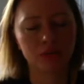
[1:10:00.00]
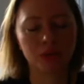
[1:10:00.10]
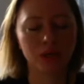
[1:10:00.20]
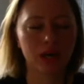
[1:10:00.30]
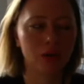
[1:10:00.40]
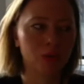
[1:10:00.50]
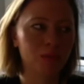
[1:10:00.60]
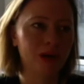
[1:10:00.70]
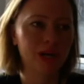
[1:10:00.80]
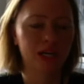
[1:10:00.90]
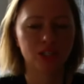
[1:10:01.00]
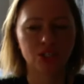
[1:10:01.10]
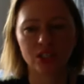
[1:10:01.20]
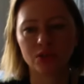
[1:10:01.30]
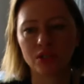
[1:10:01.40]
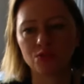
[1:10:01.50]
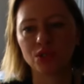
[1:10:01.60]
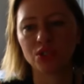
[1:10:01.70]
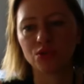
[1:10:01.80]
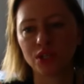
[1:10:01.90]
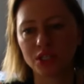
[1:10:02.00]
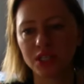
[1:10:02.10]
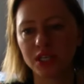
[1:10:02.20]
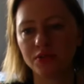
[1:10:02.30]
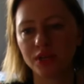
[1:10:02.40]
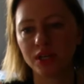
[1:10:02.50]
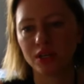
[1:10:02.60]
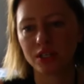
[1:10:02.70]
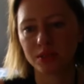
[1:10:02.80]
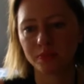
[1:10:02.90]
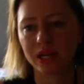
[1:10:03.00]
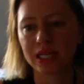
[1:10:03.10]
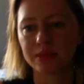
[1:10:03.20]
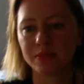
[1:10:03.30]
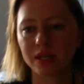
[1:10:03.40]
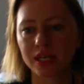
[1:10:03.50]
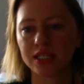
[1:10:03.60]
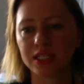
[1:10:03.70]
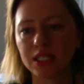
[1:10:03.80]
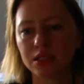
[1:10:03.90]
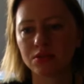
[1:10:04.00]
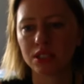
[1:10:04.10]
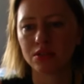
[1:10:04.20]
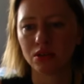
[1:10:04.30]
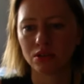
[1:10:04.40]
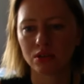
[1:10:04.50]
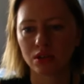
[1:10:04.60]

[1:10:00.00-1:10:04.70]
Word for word: we, how we package it is we do interiors plus marketing, so it's not.